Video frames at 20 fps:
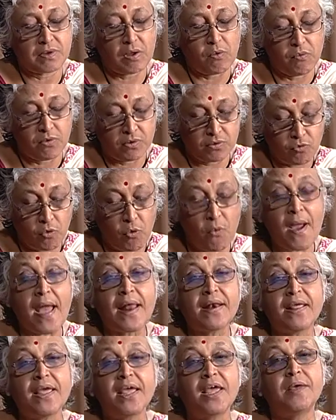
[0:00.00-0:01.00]

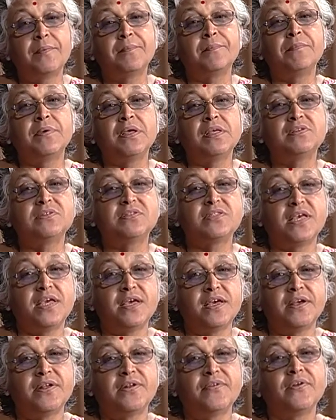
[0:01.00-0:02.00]
O&M is
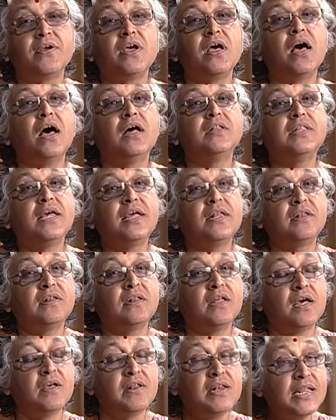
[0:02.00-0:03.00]
there, then
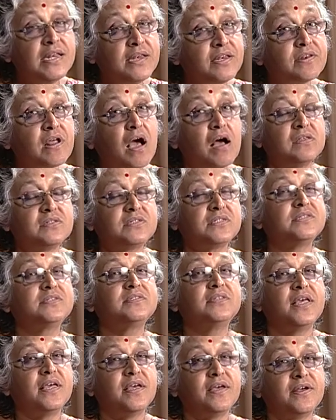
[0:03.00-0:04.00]
uh, Lintas is
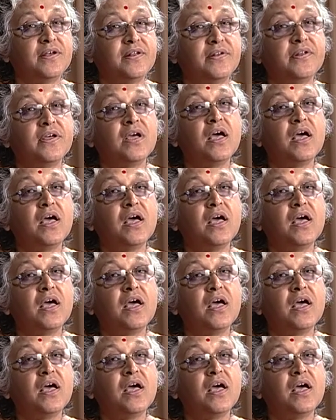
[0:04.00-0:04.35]
there,